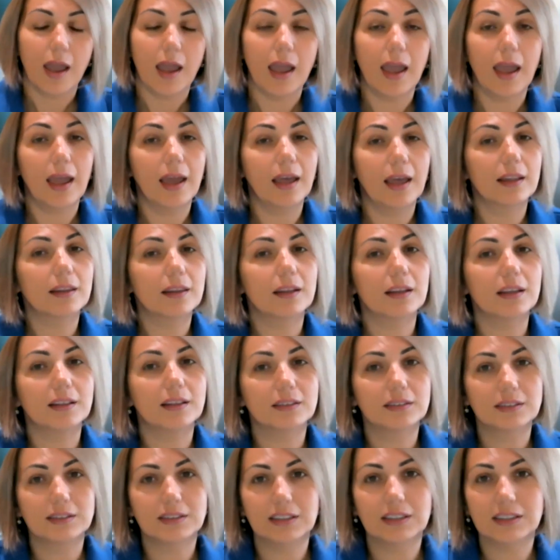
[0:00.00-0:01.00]
And
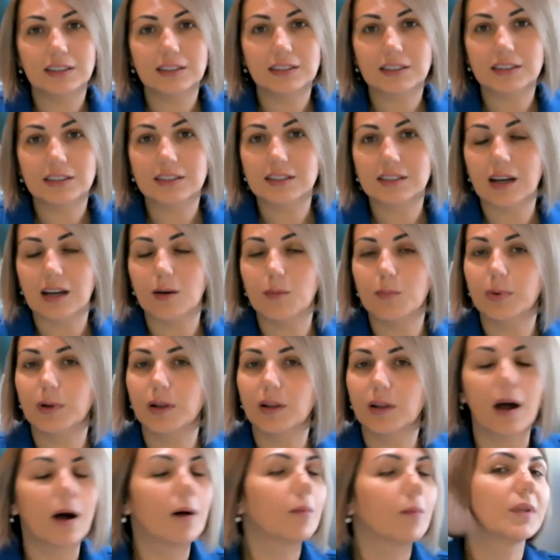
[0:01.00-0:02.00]
in this
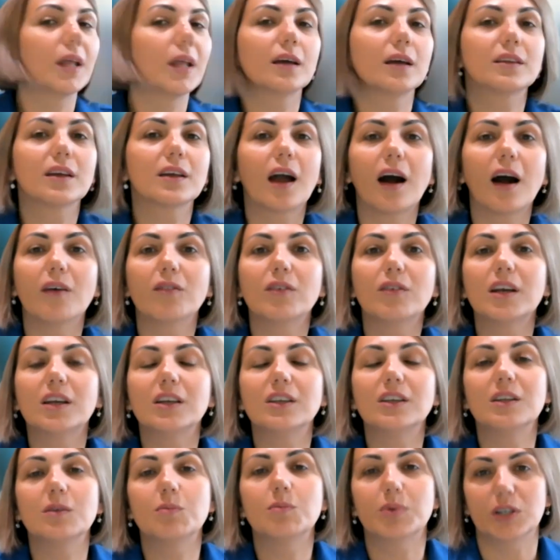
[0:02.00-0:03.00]
example, I'm not
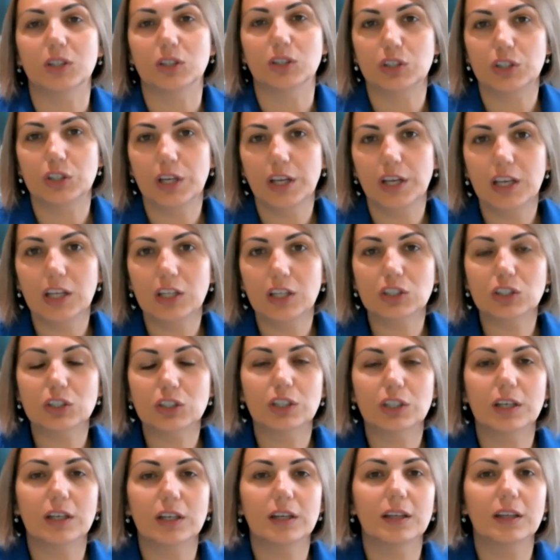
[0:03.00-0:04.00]
covering
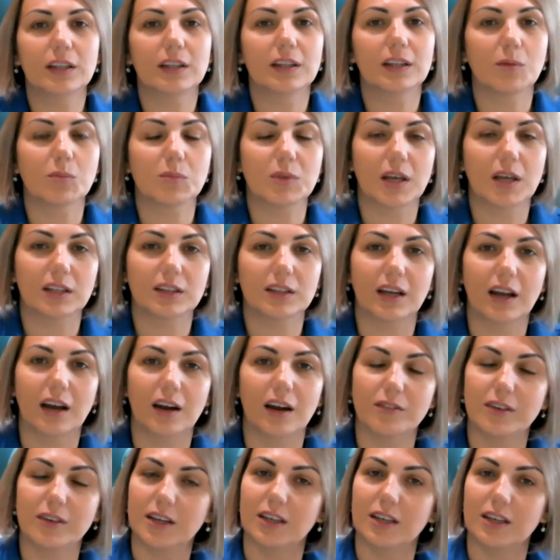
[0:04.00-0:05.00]
depreciation, I'm not
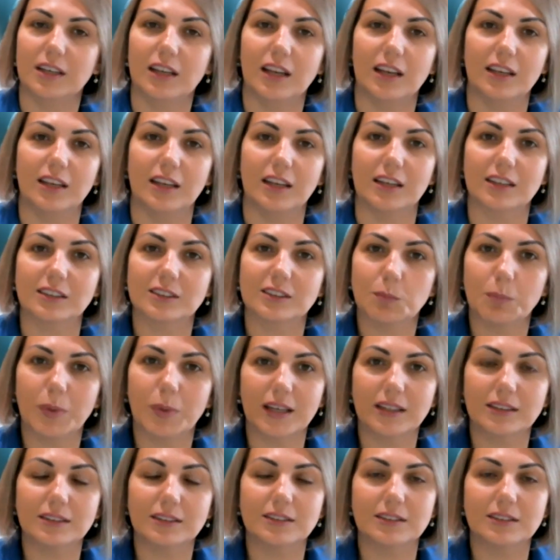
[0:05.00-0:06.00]
covering any
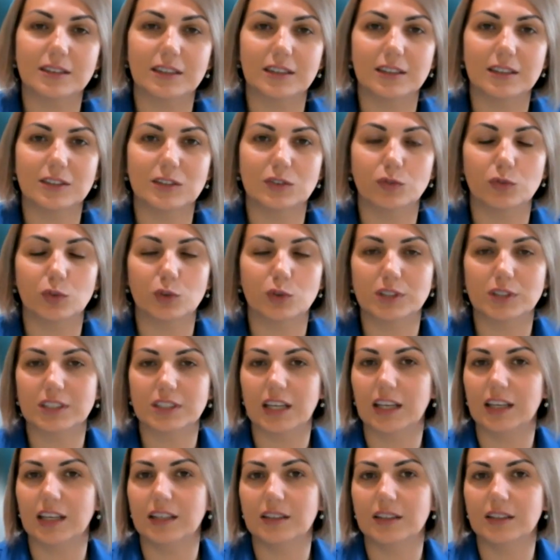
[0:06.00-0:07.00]
expenses for
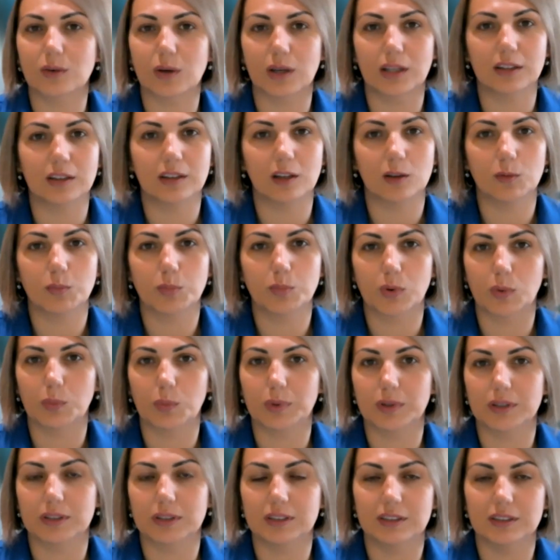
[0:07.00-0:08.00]
selling rental
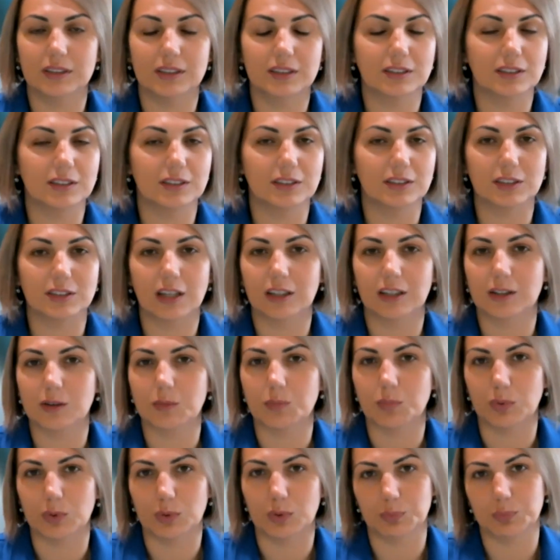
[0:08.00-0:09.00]
property. This is not the
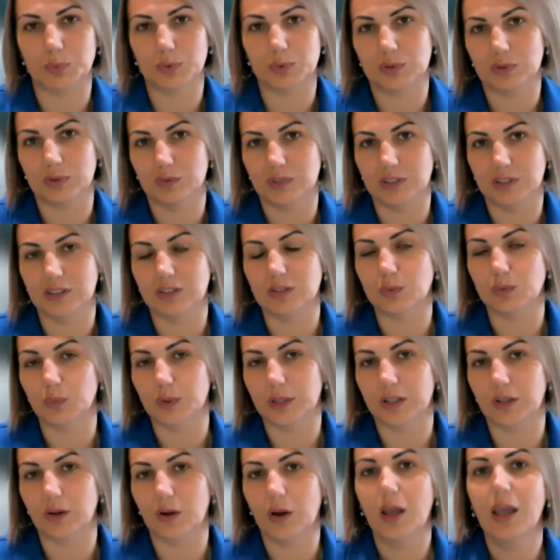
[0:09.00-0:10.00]
purpose of this
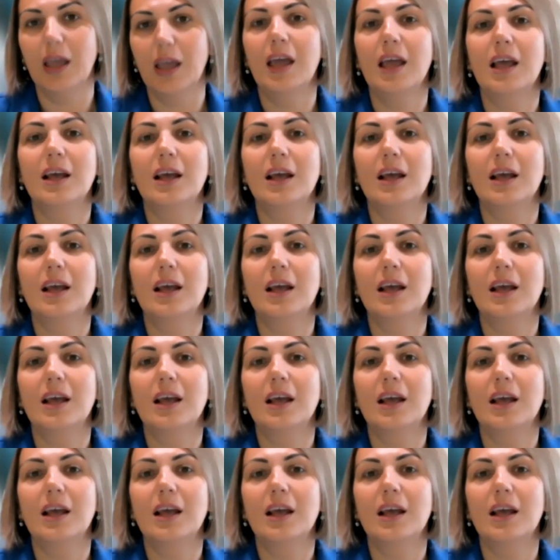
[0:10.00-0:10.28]
video.